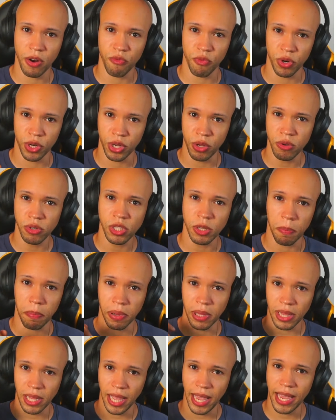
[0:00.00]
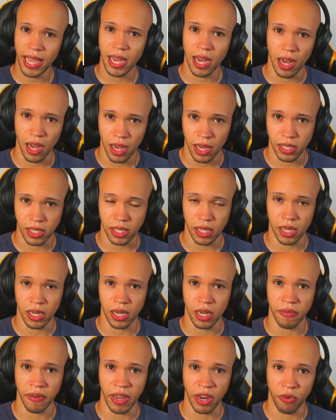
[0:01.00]
reduce the play cost
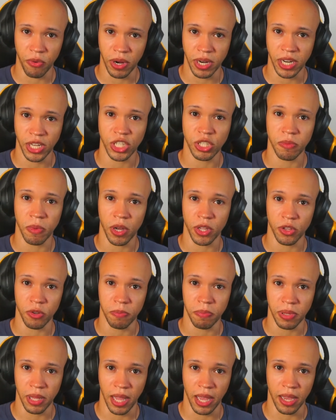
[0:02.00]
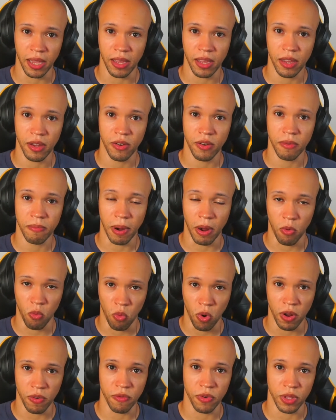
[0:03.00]
of a green Digimon you play by
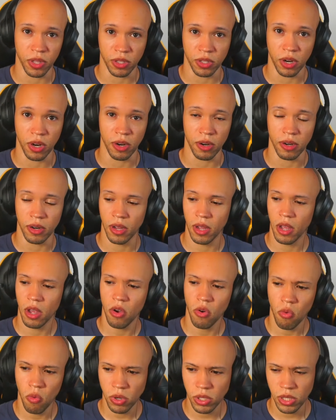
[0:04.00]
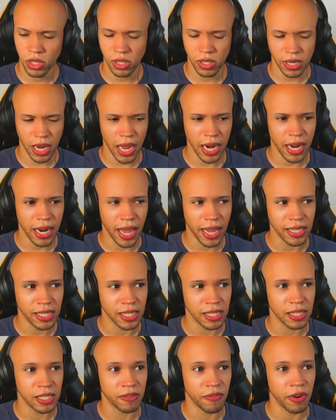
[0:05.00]
1 for the turn, which is kind of nice.
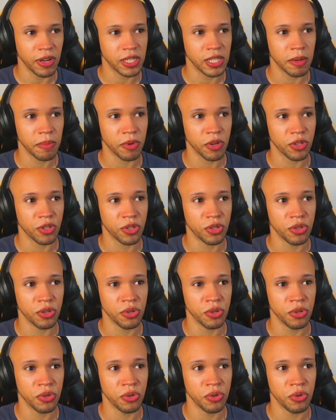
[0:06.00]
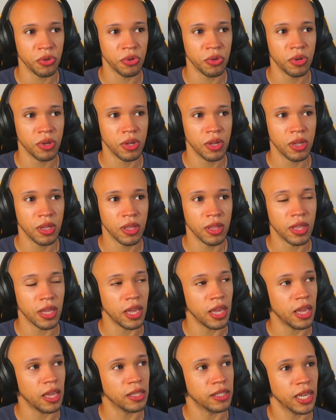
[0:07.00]
It's very similar to
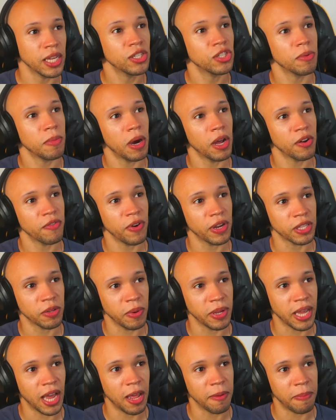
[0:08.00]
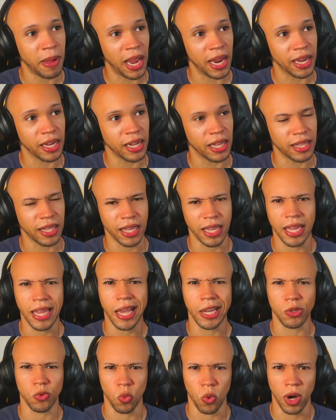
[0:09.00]
the Tentomon effect that we got back in, I think,
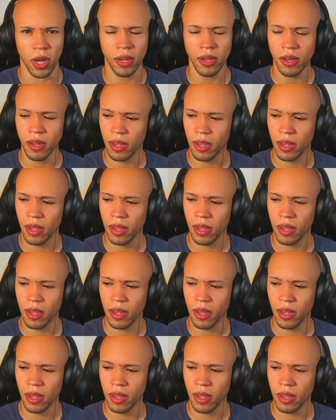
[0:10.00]
EX1.